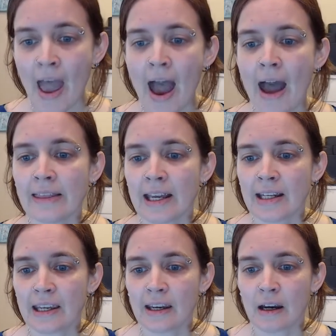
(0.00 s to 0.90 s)
And then
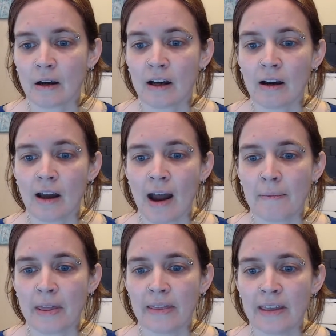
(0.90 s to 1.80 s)
here,
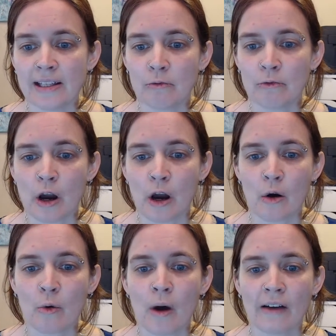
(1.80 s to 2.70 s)
this
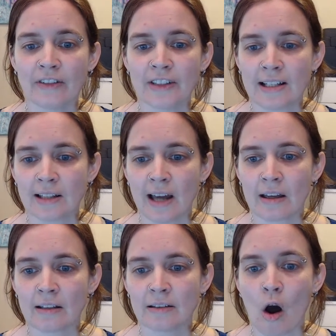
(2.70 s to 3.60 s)
row of test
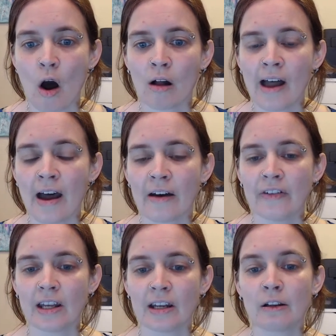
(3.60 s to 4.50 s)
tiles all have
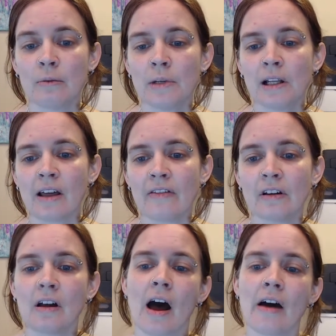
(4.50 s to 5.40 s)
an alumina
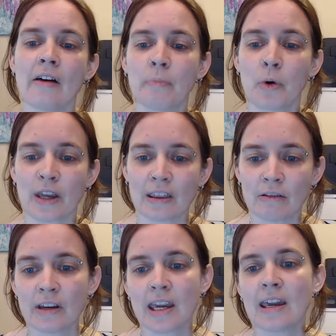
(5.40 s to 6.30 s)
level of
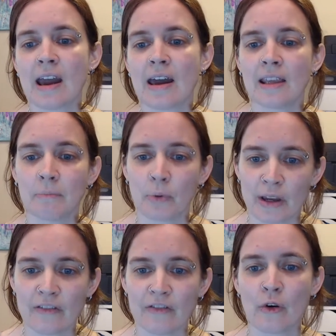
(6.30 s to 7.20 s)
0.3, and then
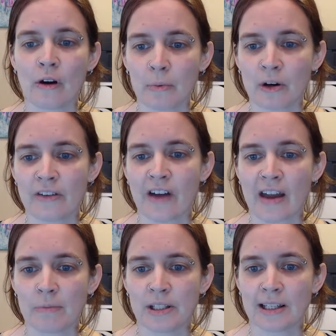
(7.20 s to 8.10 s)
0.4, 0.5,
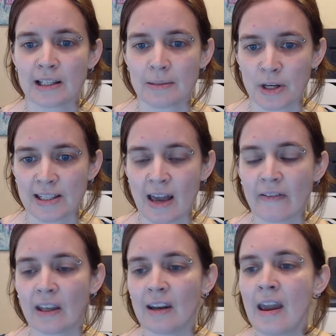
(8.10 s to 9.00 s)
0.6,
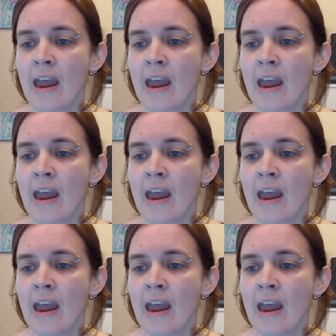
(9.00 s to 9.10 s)
0.7.